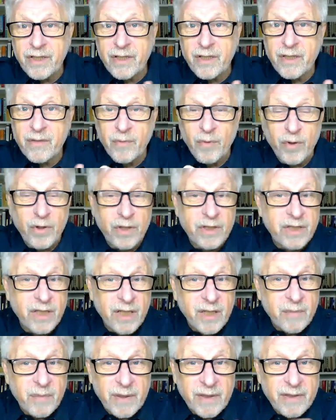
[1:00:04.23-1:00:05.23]
more
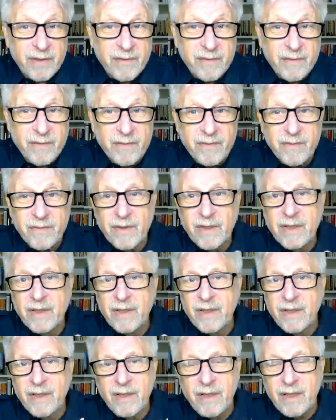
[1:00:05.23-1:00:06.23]
lethargic, more
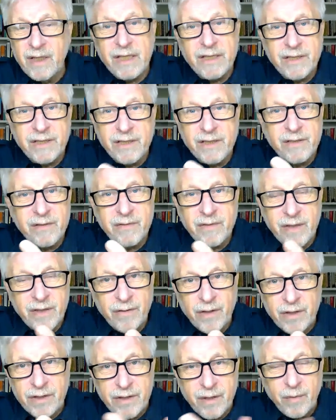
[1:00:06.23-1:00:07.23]
sleepy,
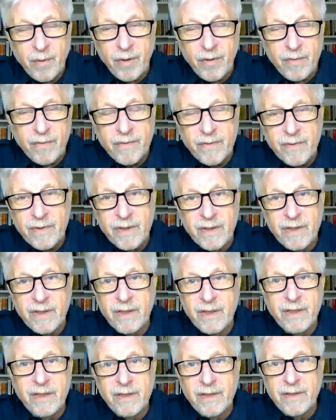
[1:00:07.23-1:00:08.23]
less
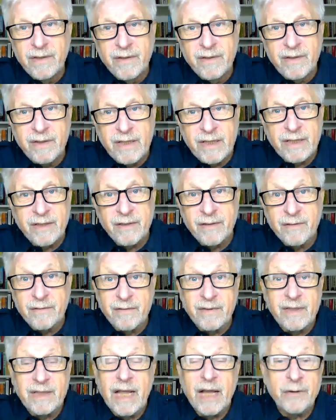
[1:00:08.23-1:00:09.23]
irritable,
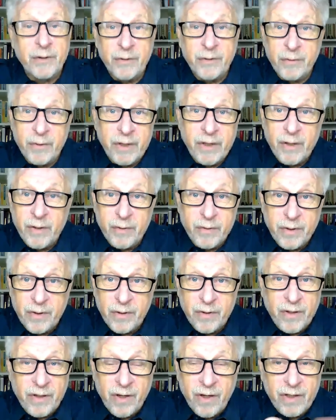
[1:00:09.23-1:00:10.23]
then
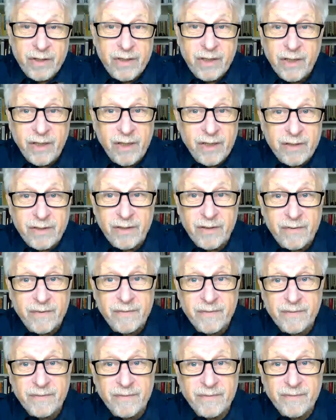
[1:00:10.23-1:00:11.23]
now you would know
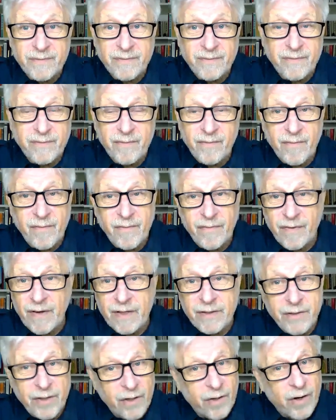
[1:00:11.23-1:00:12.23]
you're an oxidizer.
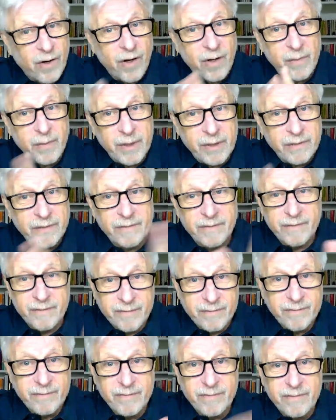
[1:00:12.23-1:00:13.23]

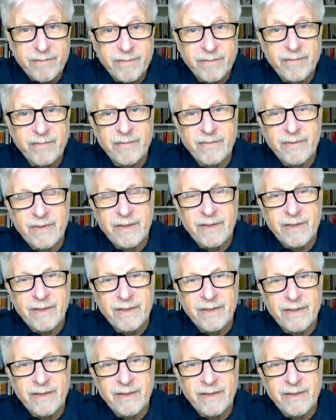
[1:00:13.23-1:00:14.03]
Fats are calming